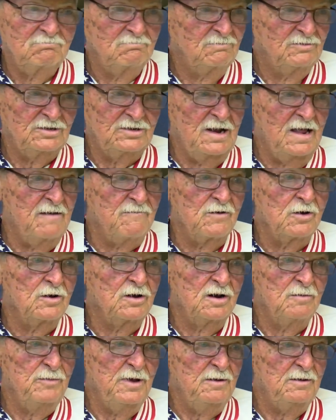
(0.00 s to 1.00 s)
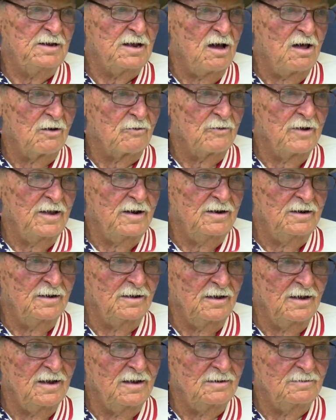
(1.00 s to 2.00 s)
is never going to be tolerated
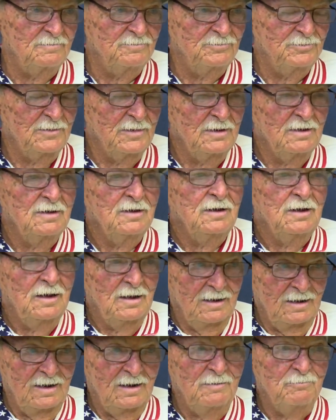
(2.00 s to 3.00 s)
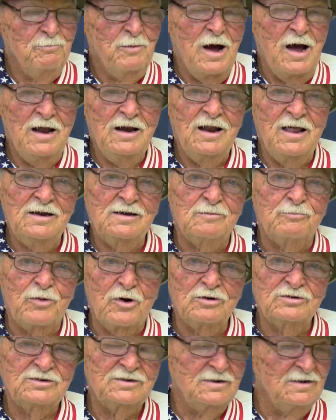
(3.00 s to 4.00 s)
again. I'd like to
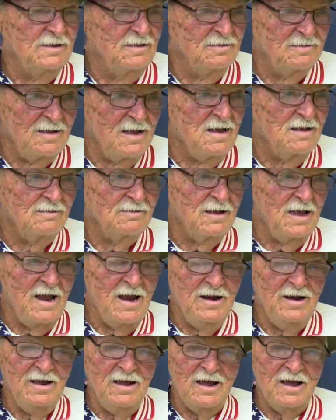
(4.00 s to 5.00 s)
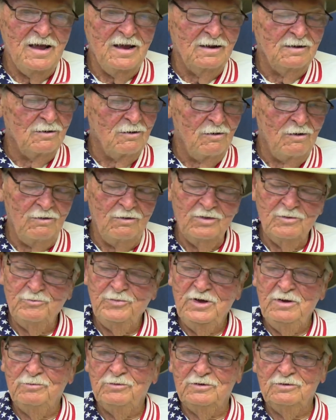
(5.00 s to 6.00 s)
personally thank the ADA and all the
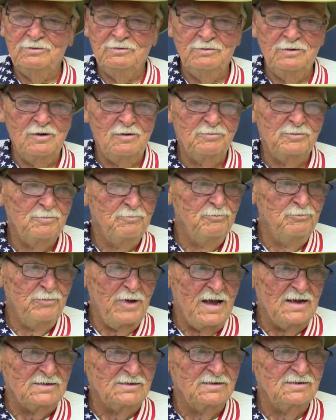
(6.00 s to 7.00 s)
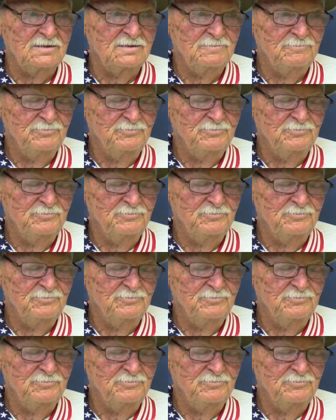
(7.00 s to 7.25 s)
people who helped pass it.